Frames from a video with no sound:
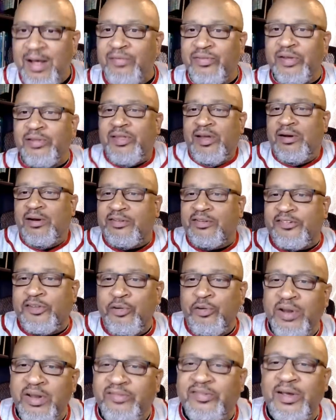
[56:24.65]
that there are
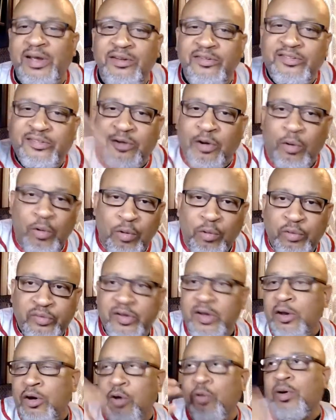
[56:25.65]
students in schools
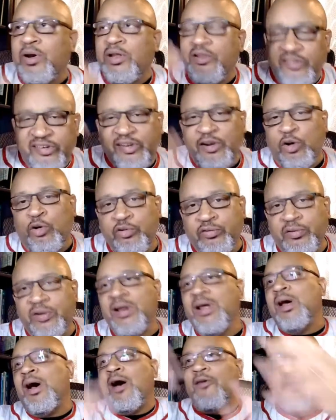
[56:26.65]
who are the
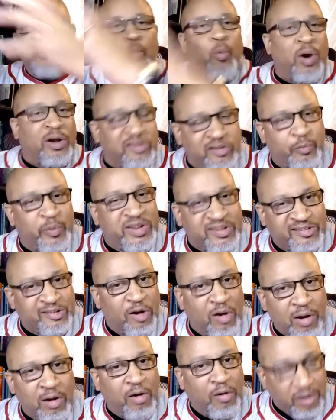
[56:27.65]
children of the ones we
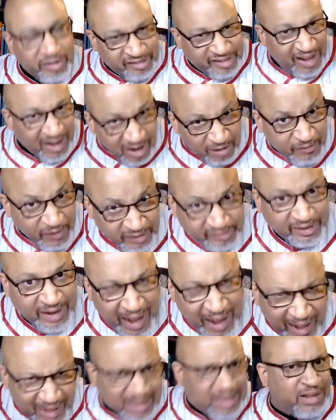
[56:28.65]
saw on television.
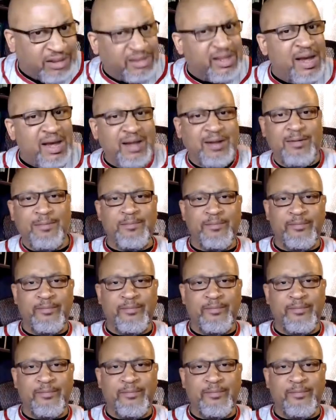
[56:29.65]
I get that.